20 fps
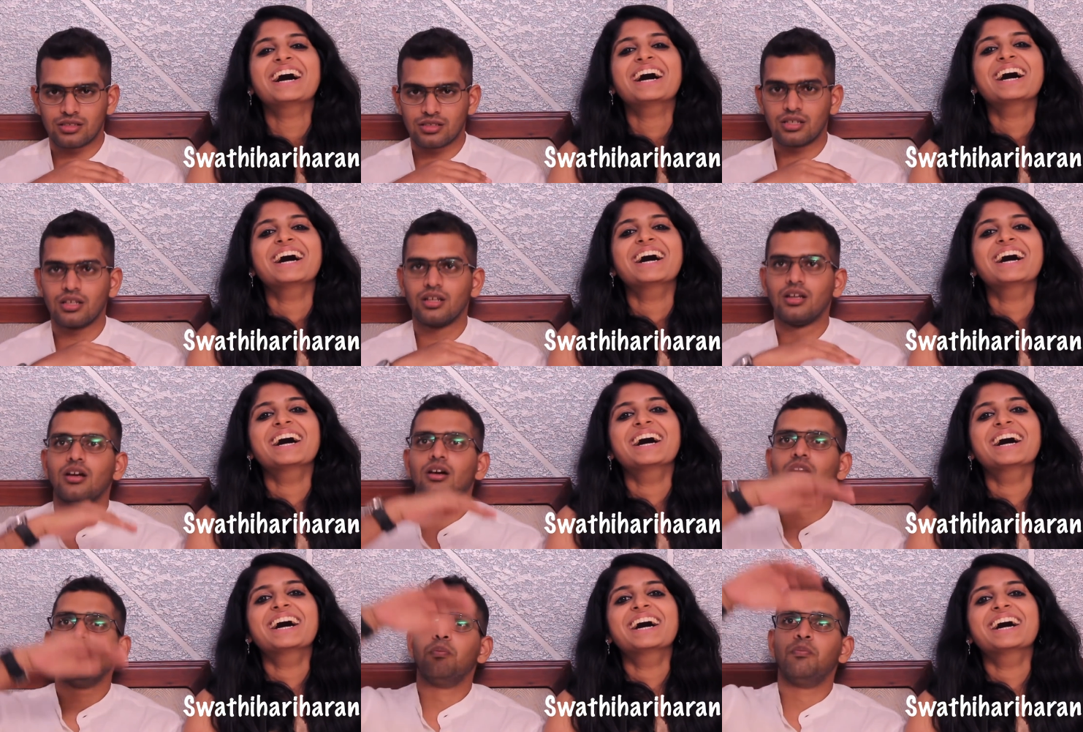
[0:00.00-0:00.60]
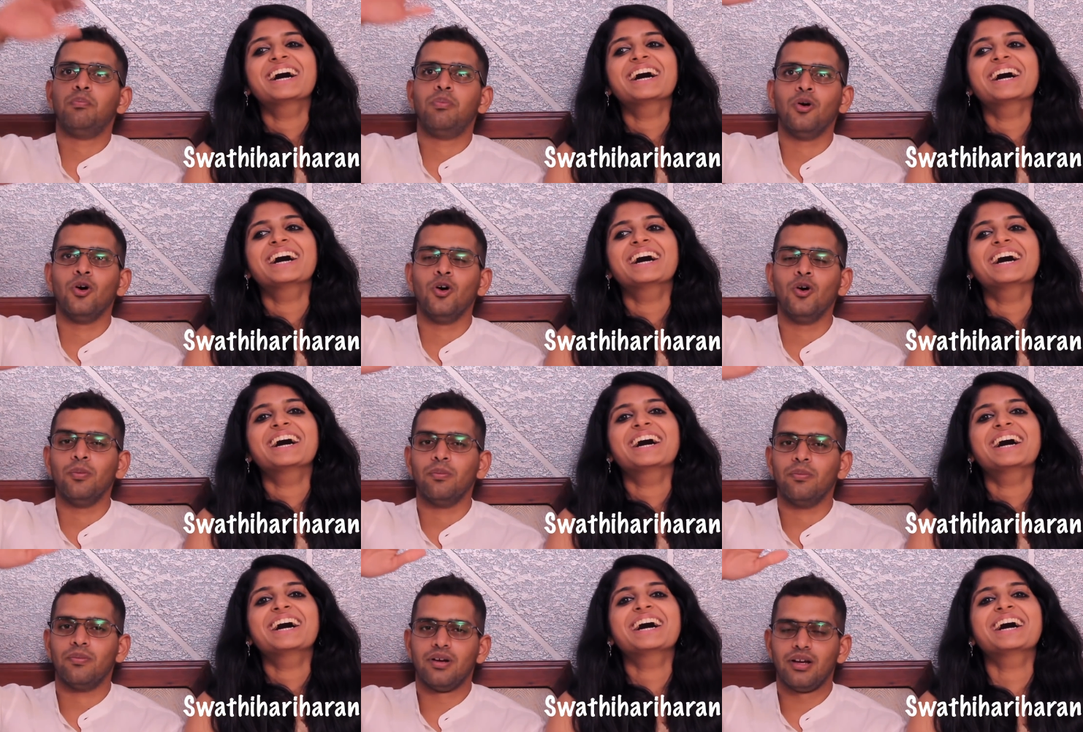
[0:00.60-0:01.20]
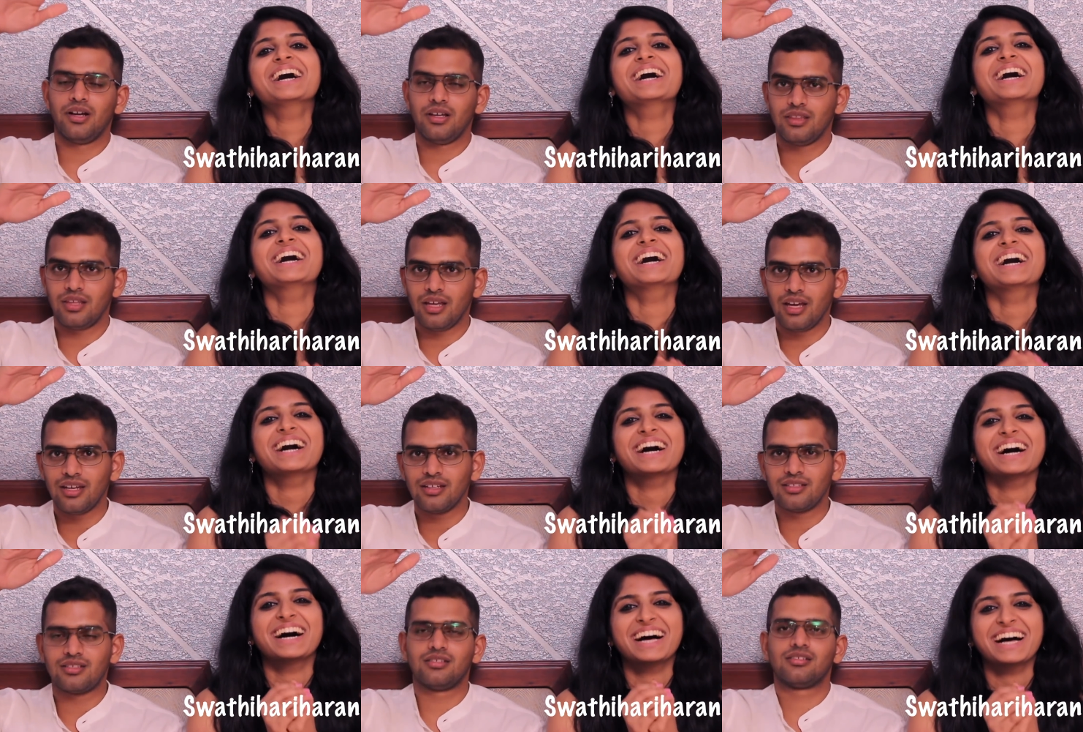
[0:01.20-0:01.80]
Speaker 1: just boom, and
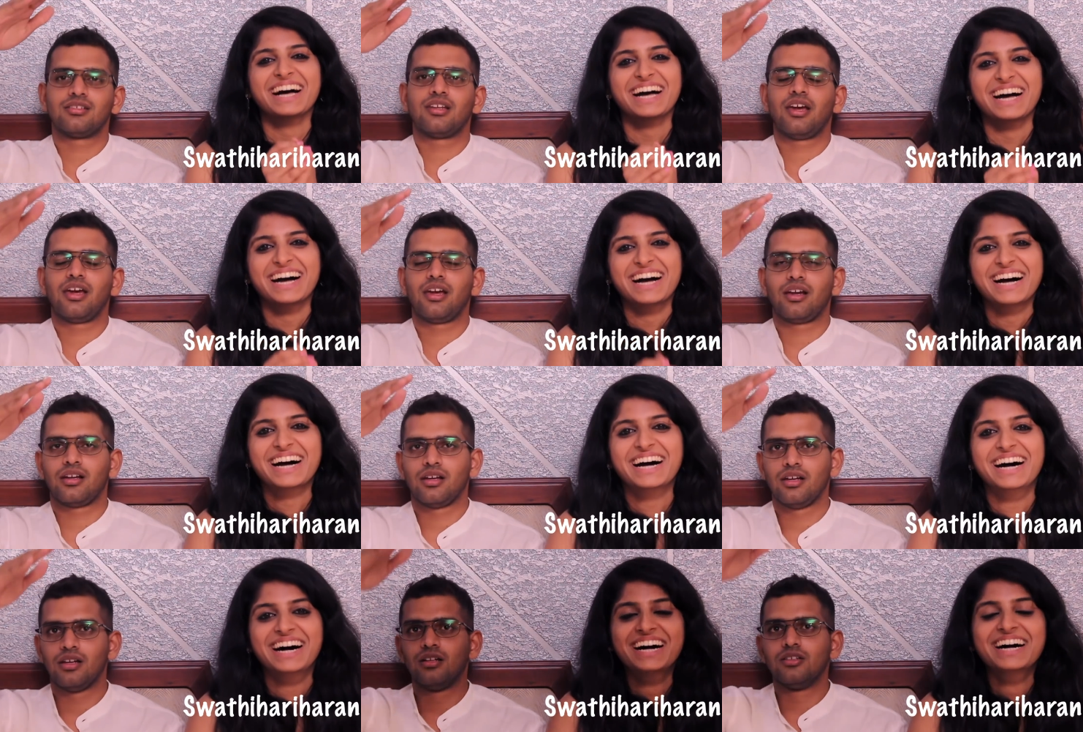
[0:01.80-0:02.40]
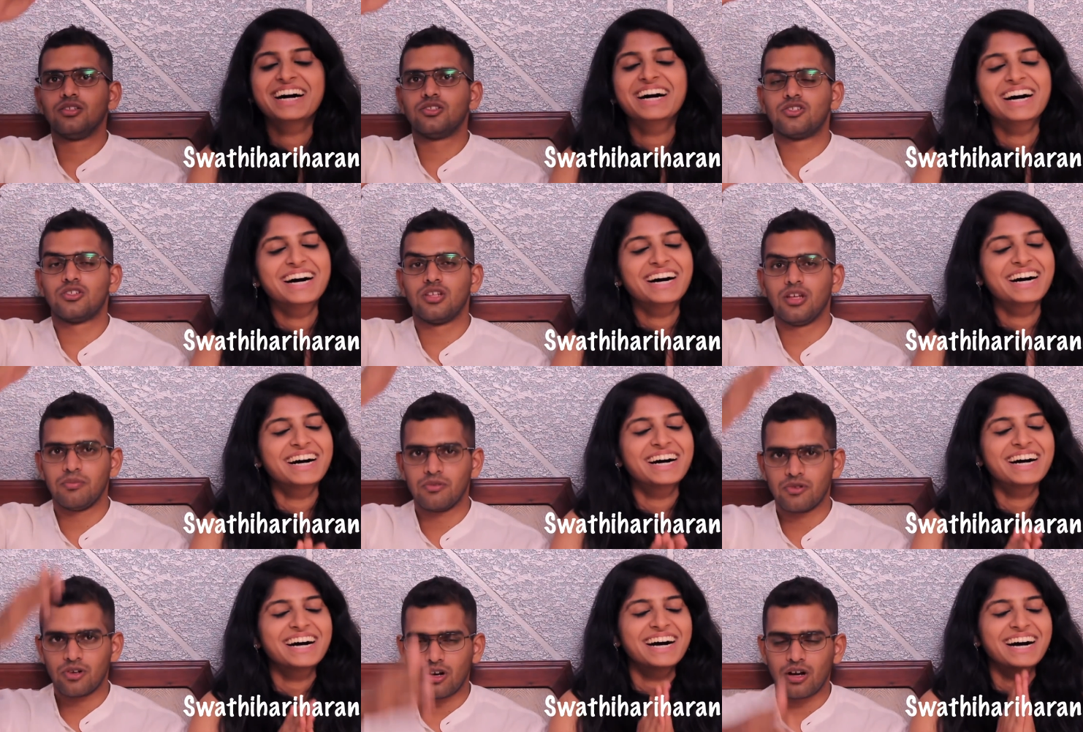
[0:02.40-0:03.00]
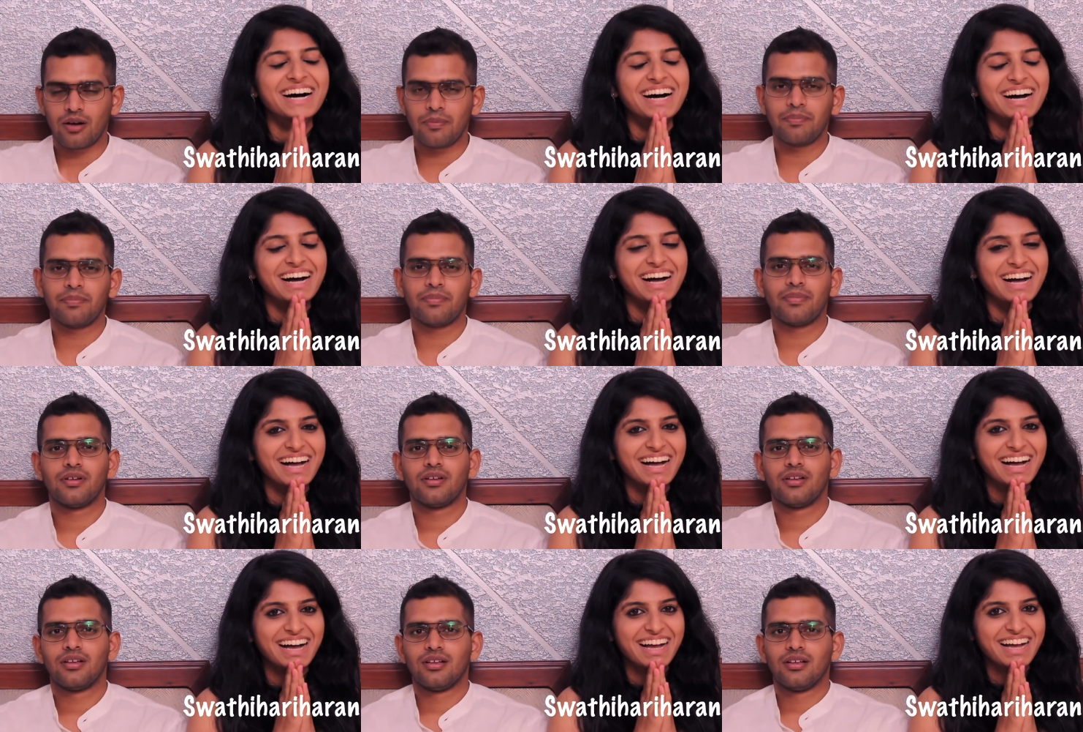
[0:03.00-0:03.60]
then she's like steep
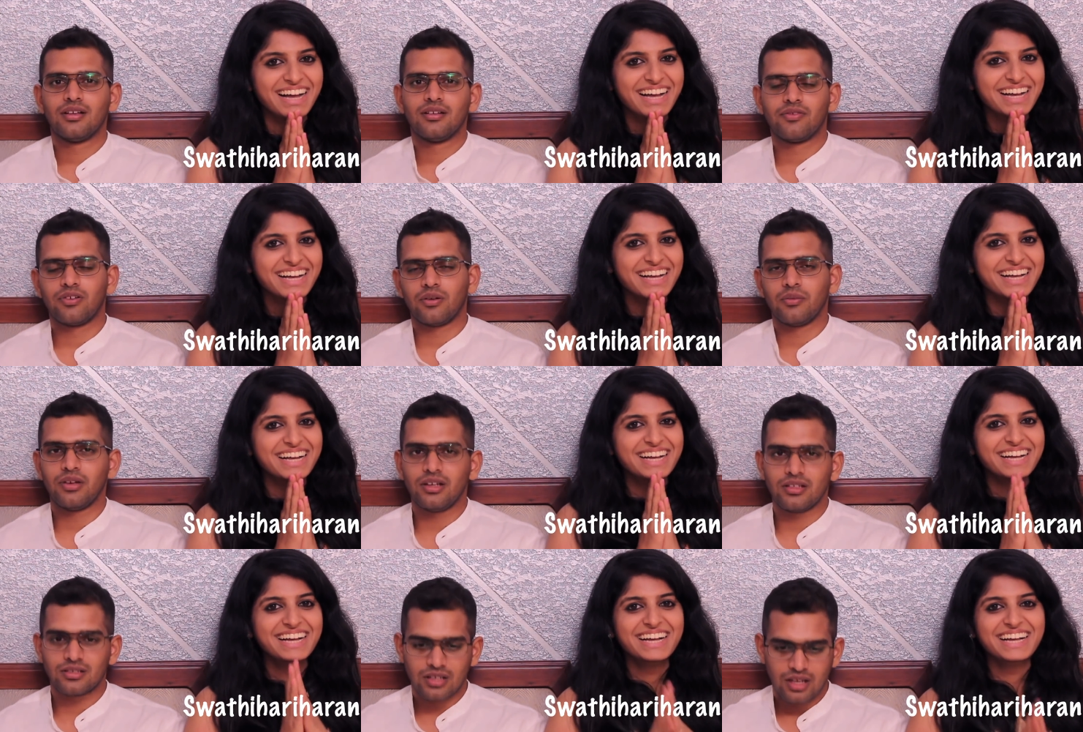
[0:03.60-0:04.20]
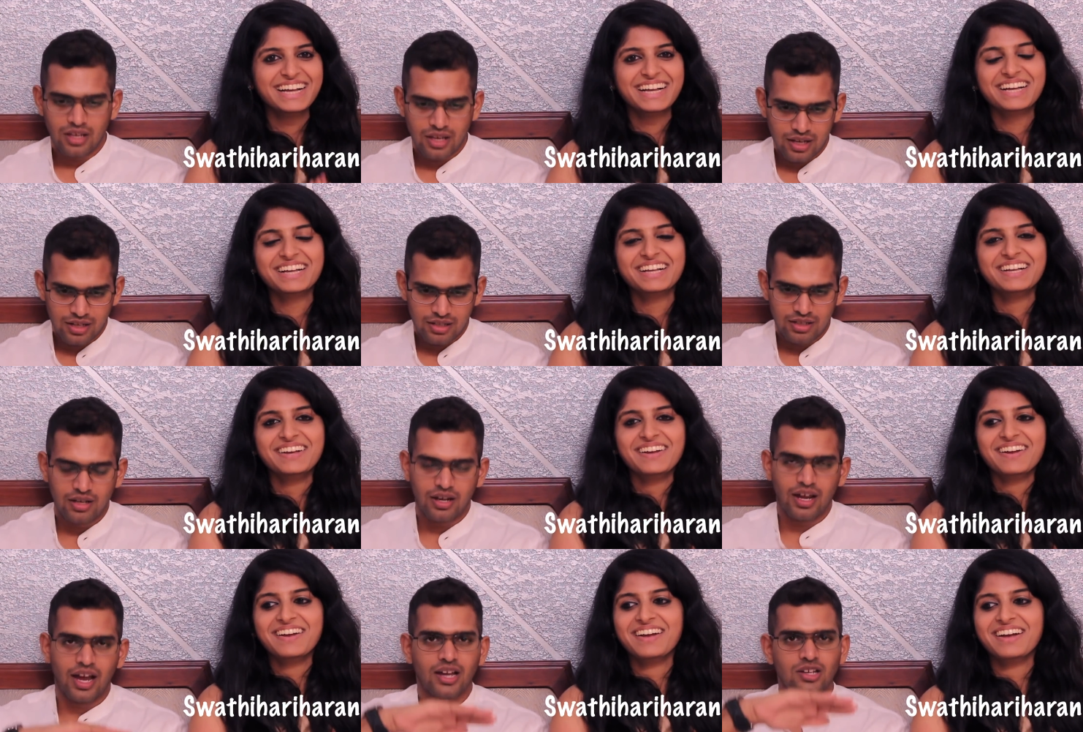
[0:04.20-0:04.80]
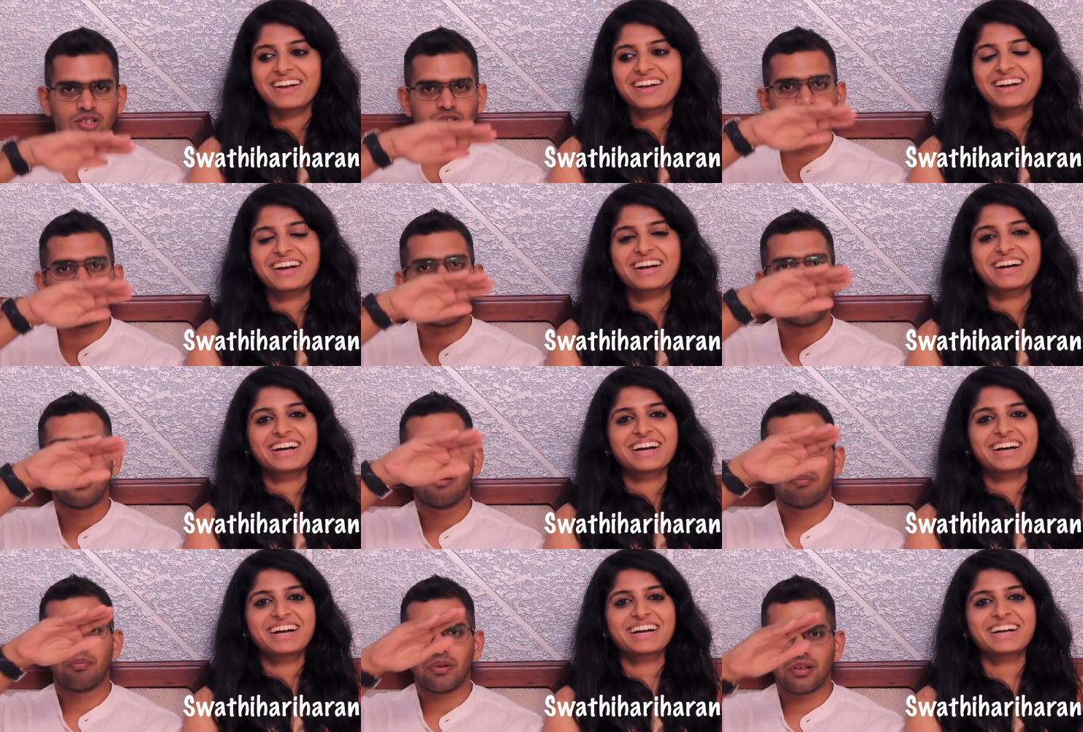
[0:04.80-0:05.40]
drop. For me, it's like
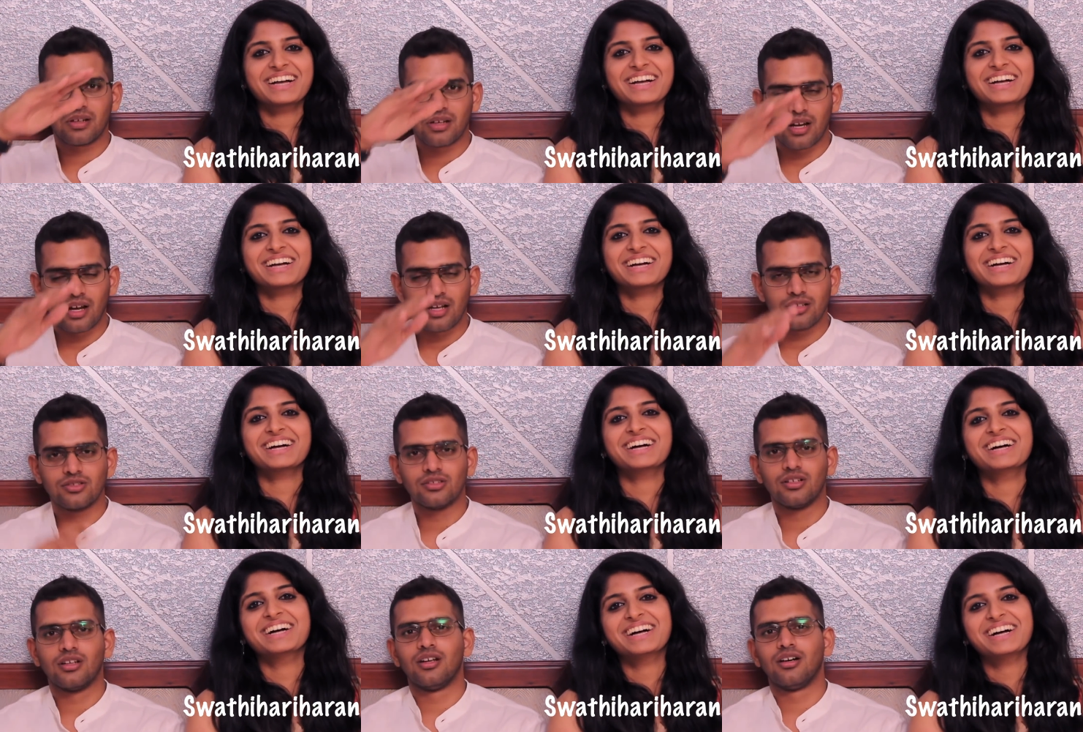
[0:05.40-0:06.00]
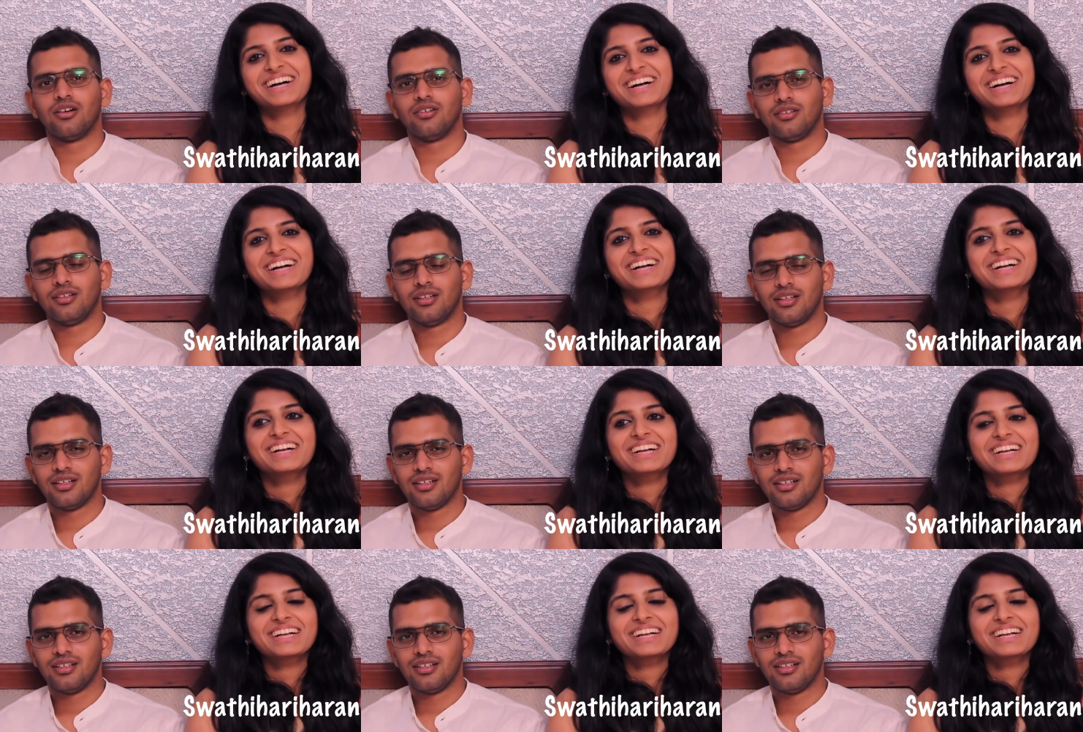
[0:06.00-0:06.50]
gradual up and gradual down.